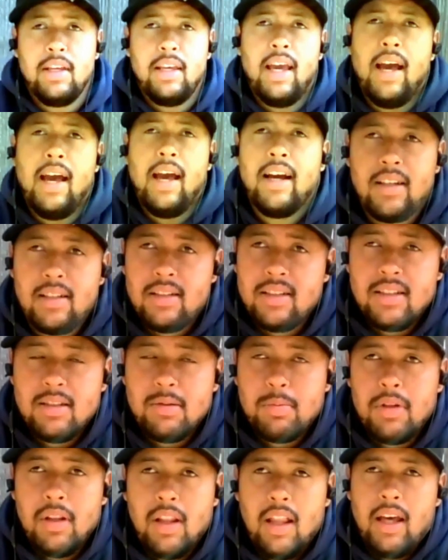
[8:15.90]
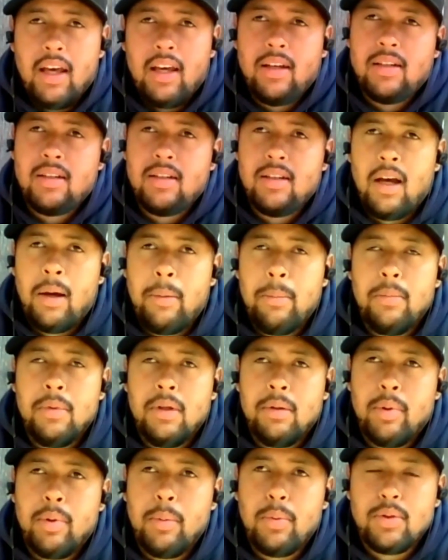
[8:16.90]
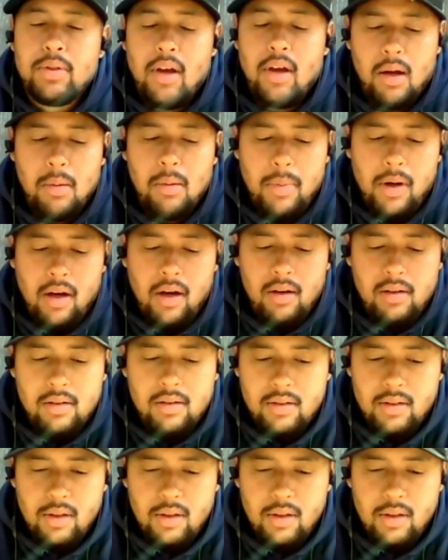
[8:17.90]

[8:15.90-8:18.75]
yeah, because it's been like, people talk about,